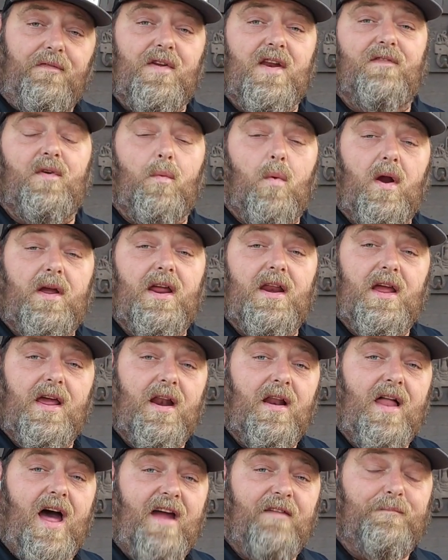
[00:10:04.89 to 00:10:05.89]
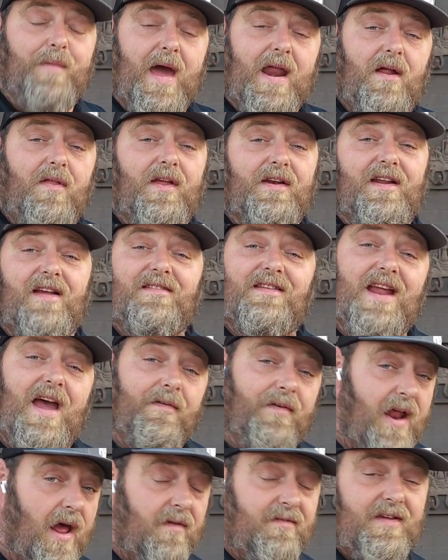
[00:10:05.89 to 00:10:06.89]
and if you're working in a live panel that doesn't
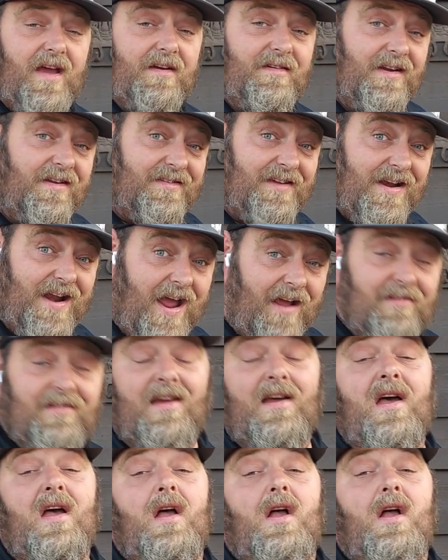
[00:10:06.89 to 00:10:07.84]
have an outside disconnect,